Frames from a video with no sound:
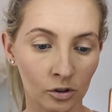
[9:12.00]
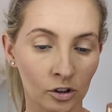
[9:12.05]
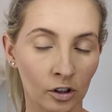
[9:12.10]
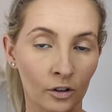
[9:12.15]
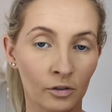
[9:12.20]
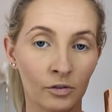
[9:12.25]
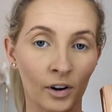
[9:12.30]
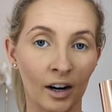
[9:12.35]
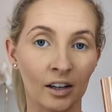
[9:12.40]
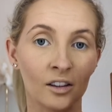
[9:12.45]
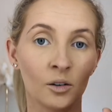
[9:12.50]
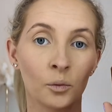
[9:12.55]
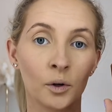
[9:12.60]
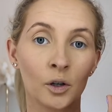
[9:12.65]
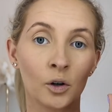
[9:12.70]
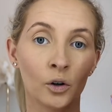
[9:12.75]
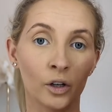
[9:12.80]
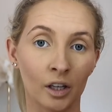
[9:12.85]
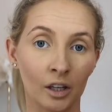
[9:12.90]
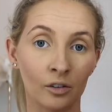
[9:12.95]
So the fact that we
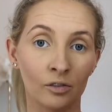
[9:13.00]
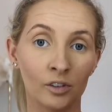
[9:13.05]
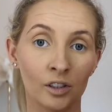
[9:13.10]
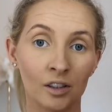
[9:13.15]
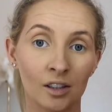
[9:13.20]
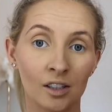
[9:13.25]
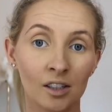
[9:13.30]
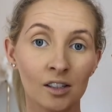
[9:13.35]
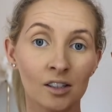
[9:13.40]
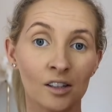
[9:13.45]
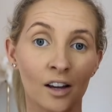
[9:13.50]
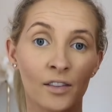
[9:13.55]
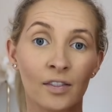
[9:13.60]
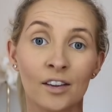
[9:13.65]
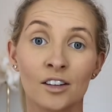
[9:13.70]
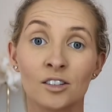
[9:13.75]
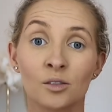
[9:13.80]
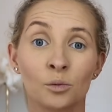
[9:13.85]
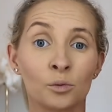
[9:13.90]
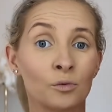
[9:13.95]
got gifted this and
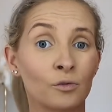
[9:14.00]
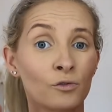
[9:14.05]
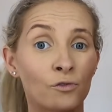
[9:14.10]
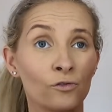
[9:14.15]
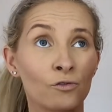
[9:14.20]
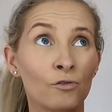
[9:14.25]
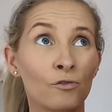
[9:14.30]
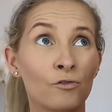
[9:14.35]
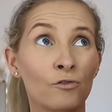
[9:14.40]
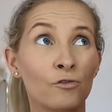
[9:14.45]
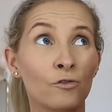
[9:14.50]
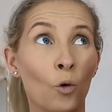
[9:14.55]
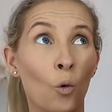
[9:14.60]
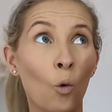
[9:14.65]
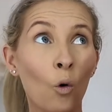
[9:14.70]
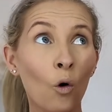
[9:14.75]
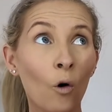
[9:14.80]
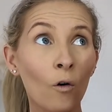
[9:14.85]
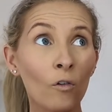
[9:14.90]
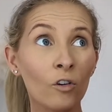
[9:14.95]
there's
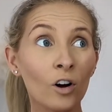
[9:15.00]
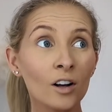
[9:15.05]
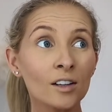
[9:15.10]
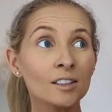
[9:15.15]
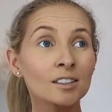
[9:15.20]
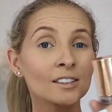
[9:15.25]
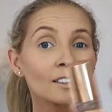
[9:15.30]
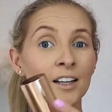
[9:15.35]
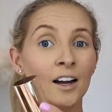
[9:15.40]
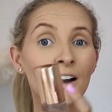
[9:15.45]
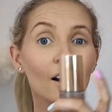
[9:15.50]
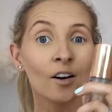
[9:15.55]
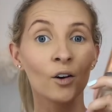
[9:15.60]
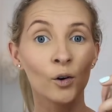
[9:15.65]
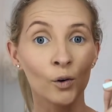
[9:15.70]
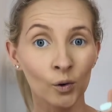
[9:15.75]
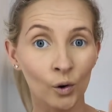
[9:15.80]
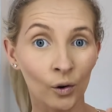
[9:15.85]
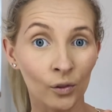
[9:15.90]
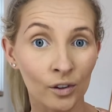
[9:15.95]
4 of us
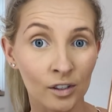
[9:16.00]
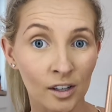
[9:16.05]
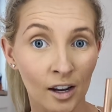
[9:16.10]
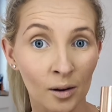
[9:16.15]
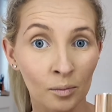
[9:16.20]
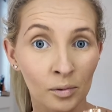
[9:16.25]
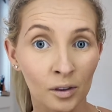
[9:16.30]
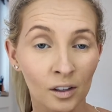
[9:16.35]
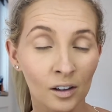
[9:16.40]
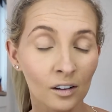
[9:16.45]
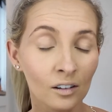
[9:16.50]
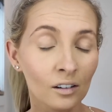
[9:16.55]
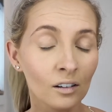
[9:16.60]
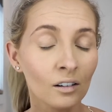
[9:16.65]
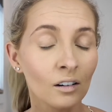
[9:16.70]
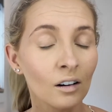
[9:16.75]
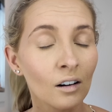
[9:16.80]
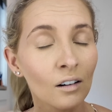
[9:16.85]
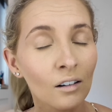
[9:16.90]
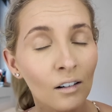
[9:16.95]
who got the same thing.
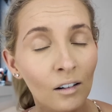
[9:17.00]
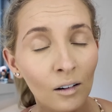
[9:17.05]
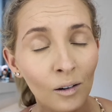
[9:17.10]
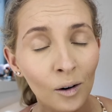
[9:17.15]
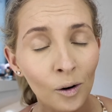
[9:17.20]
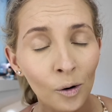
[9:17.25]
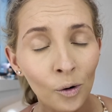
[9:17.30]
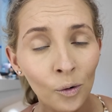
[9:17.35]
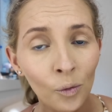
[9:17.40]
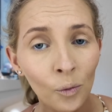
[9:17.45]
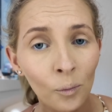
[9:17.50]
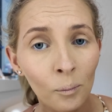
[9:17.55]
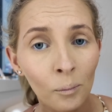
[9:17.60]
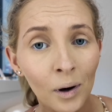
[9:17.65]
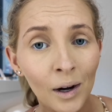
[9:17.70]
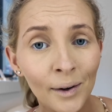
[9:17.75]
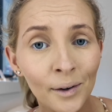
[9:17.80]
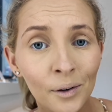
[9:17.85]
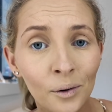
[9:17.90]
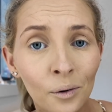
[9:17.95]
Oh
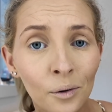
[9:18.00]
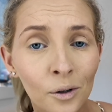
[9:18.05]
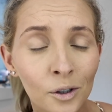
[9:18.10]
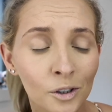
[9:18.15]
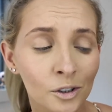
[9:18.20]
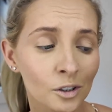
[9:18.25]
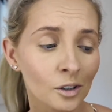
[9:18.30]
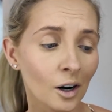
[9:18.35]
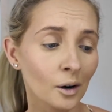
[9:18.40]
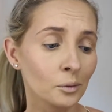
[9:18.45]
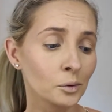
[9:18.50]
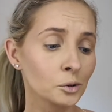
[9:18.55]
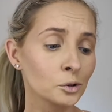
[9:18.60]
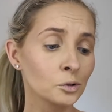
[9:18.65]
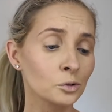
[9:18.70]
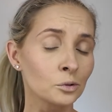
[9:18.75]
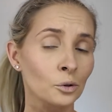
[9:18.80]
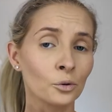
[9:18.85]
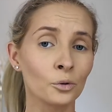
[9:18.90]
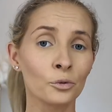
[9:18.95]
my gosh, I was
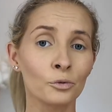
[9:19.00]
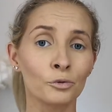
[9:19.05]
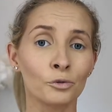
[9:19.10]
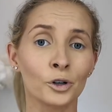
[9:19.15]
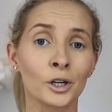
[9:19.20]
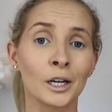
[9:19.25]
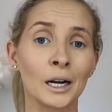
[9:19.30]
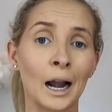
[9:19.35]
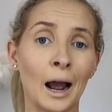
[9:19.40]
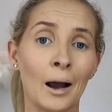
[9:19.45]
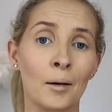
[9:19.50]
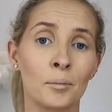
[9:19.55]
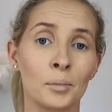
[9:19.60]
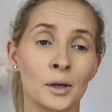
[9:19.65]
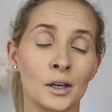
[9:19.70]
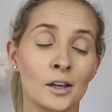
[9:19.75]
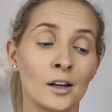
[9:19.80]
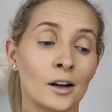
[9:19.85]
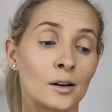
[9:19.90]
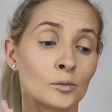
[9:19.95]
so freaking
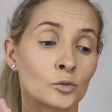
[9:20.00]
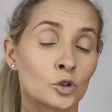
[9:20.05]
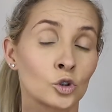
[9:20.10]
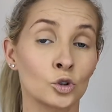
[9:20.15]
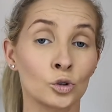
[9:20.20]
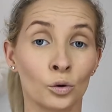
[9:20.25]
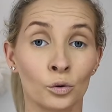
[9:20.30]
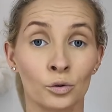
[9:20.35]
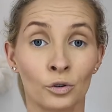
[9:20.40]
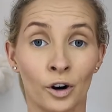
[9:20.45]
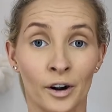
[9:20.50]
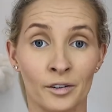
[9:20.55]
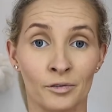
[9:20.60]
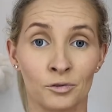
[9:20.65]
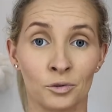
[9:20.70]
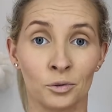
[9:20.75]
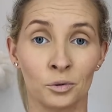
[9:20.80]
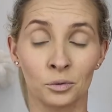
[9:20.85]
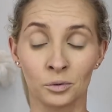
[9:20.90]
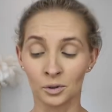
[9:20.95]
happy. So grateful.